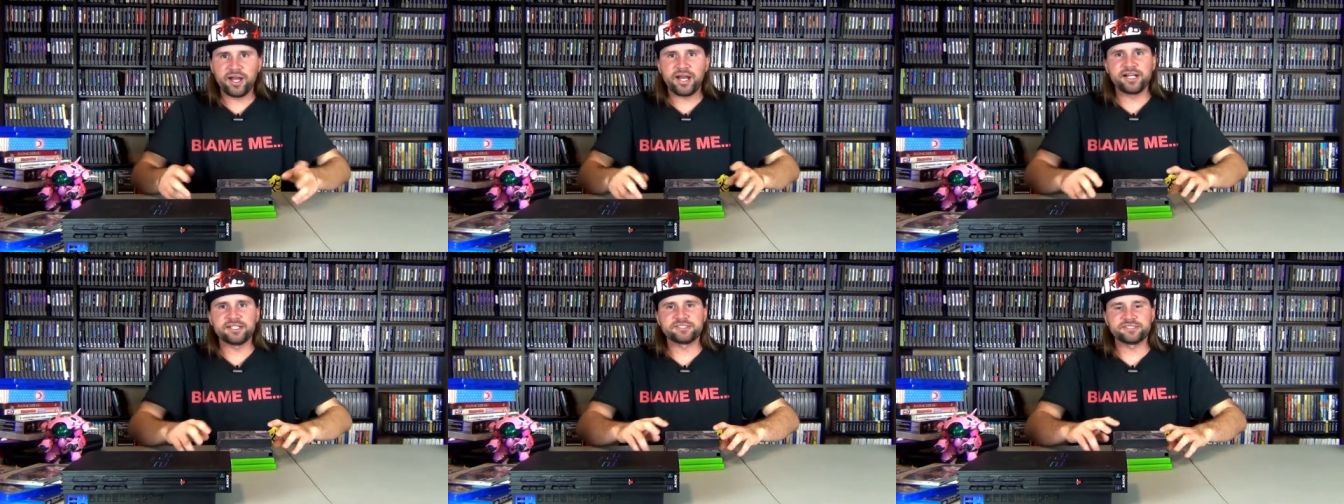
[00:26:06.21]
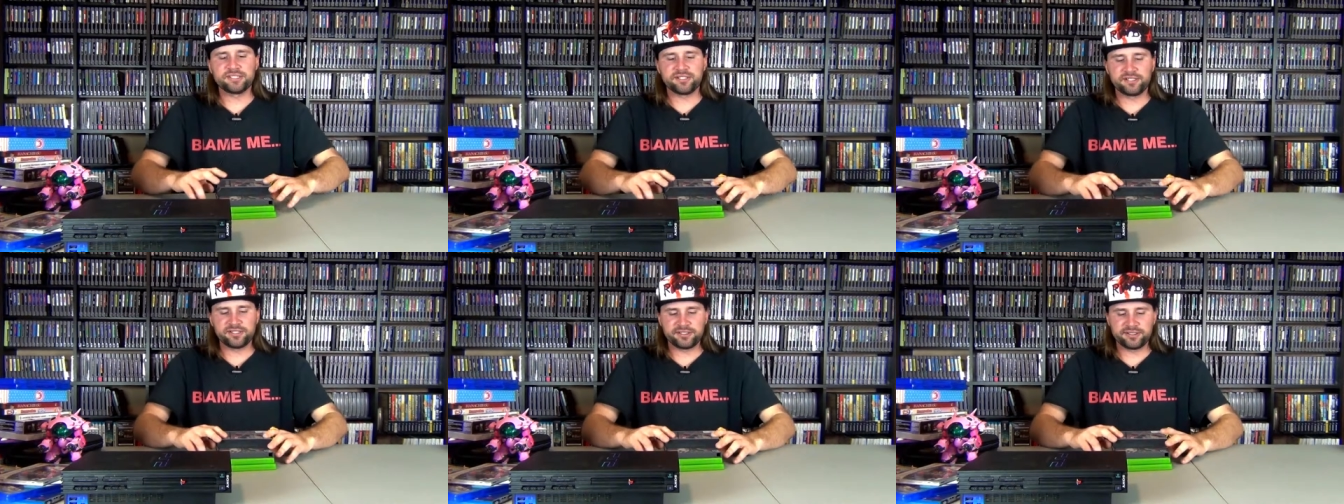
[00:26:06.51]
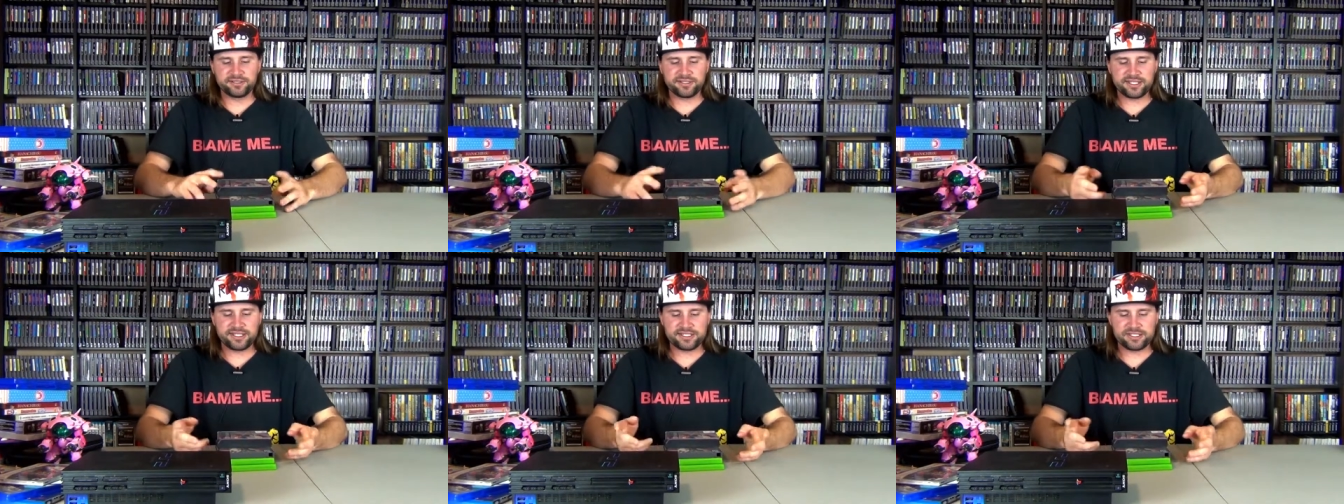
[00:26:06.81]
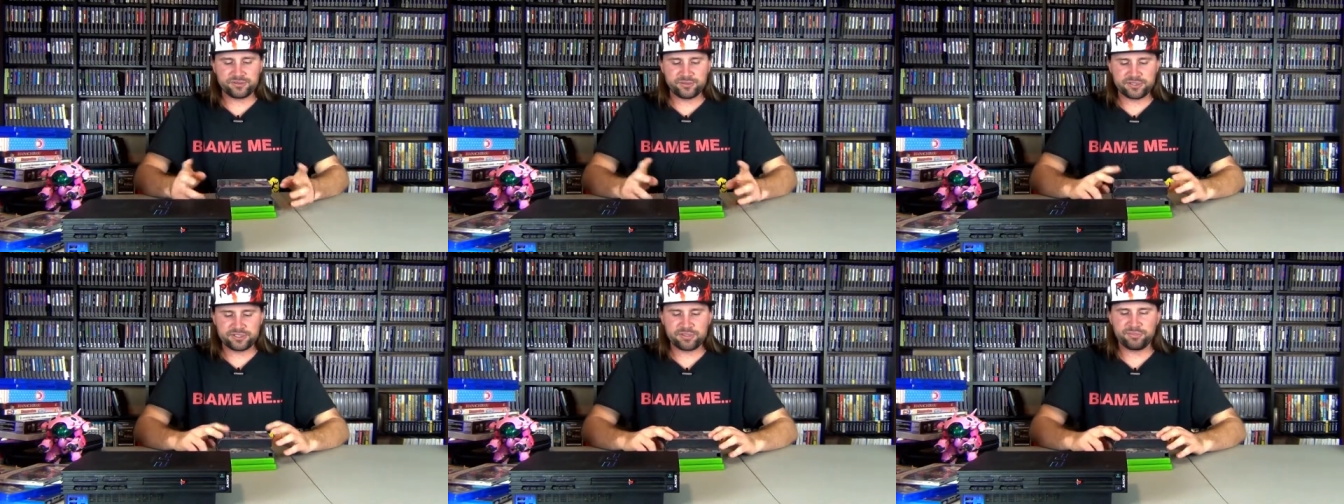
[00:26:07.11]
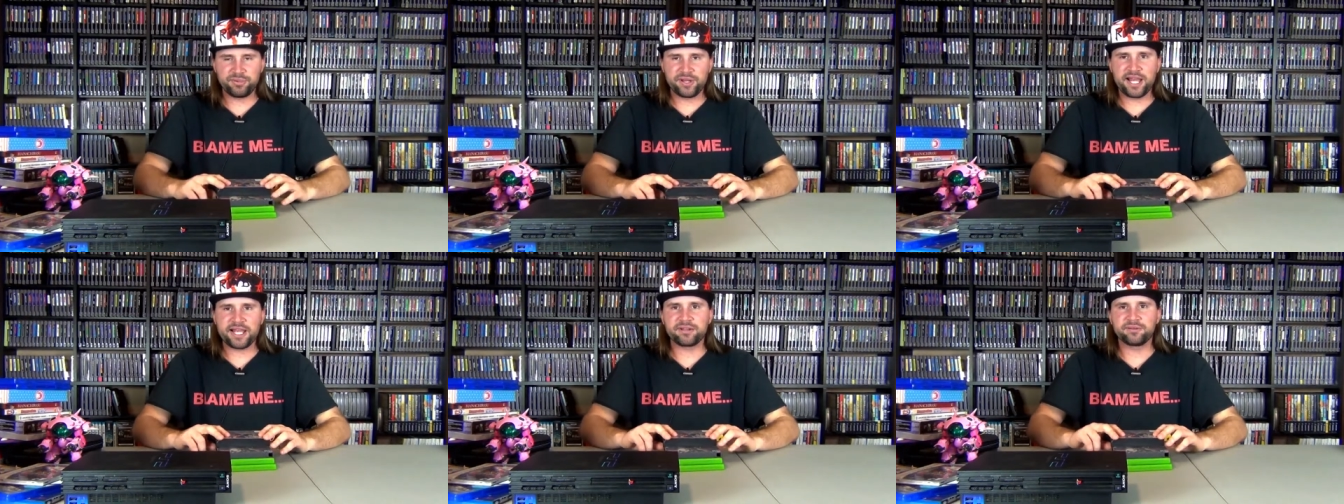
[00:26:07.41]
I saw this was a
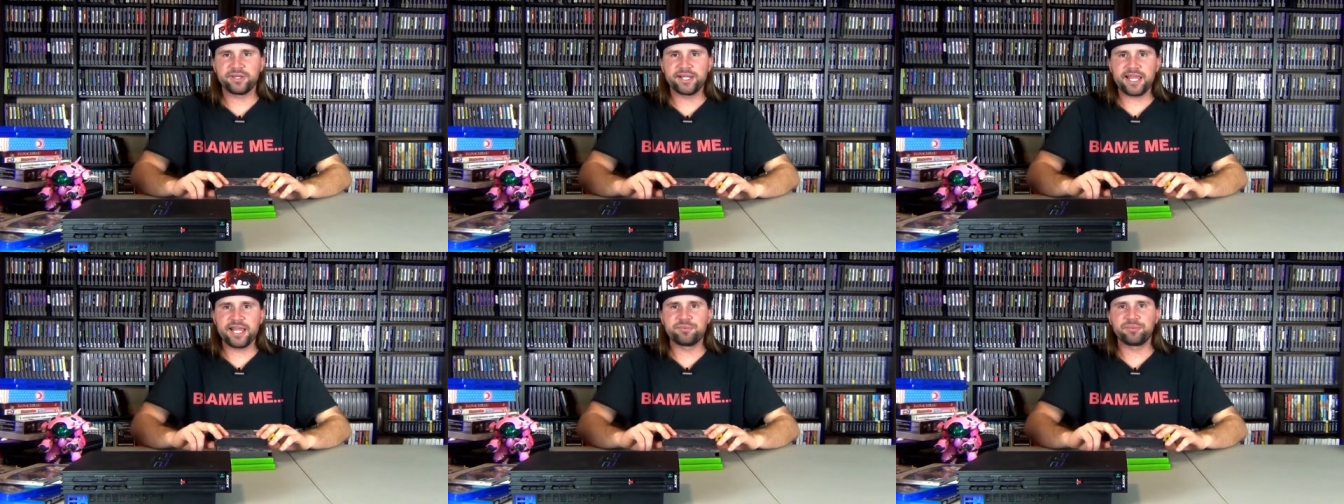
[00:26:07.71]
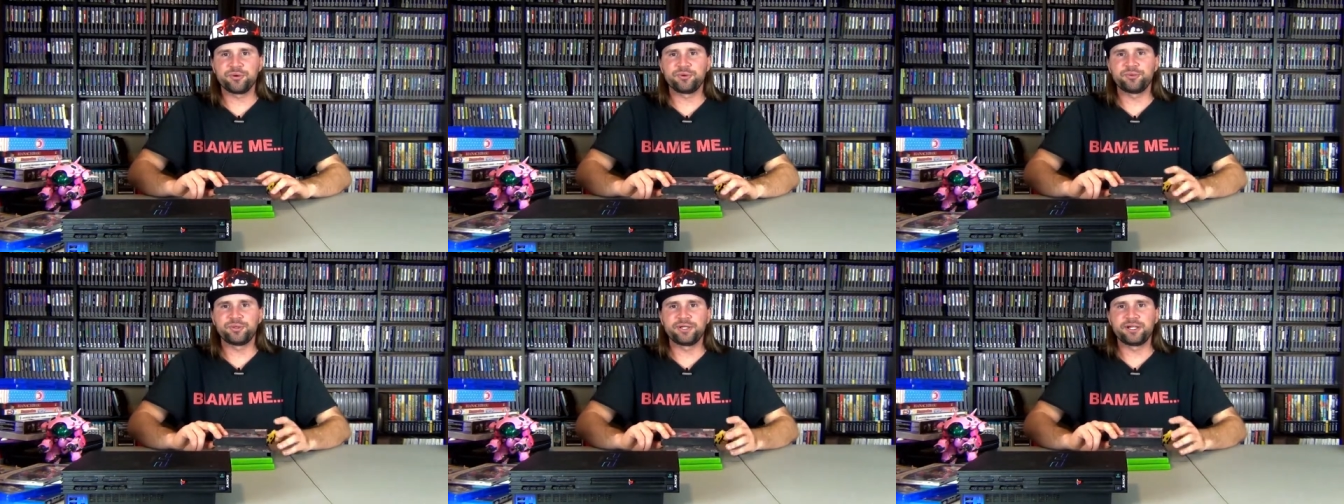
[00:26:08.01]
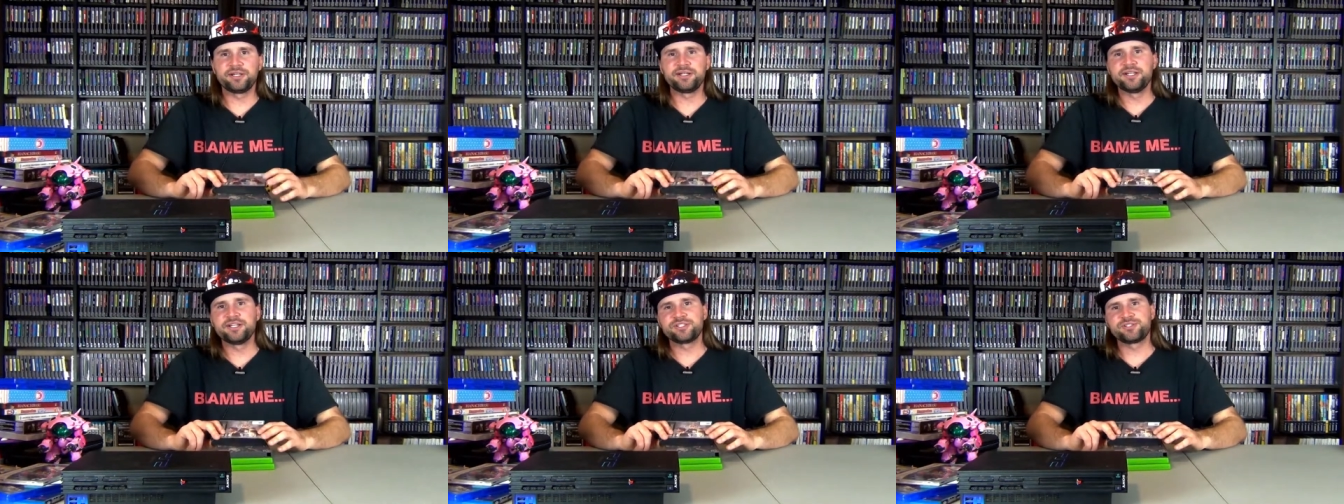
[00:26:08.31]
black label one,